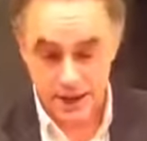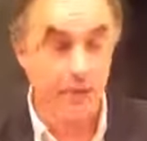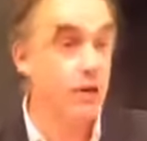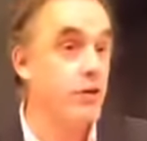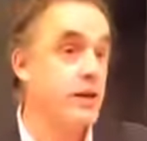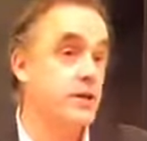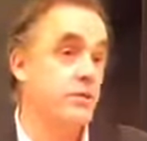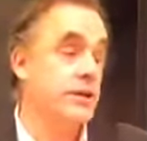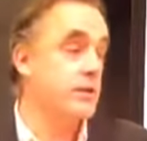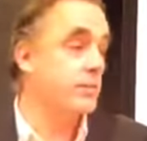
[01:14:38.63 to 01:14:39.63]
And you know, that's a
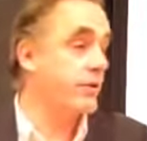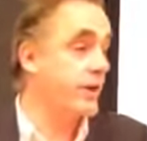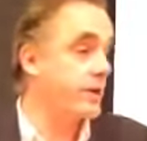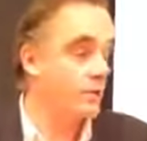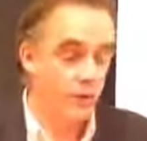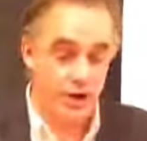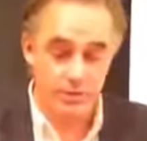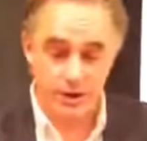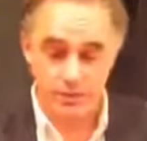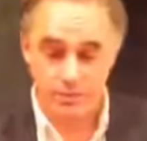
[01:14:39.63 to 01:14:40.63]
reasonable thing to worry
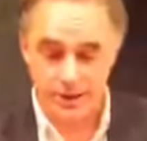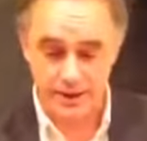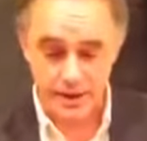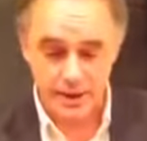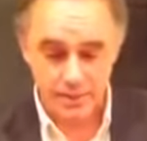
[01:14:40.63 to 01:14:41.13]
about, but